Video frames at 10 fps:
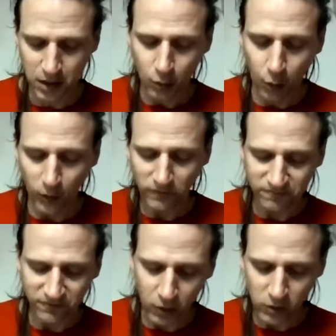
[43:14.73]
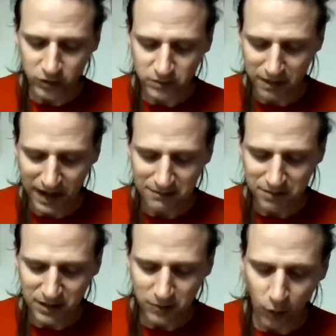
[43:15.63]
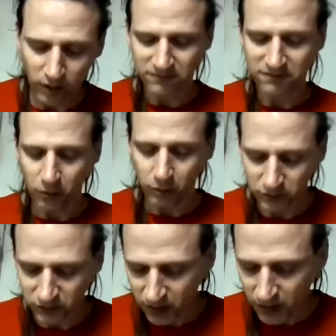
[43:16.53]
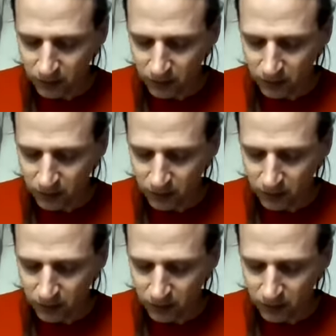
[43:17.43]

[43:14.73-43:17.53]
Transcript: Woodfuls may be woodfuls,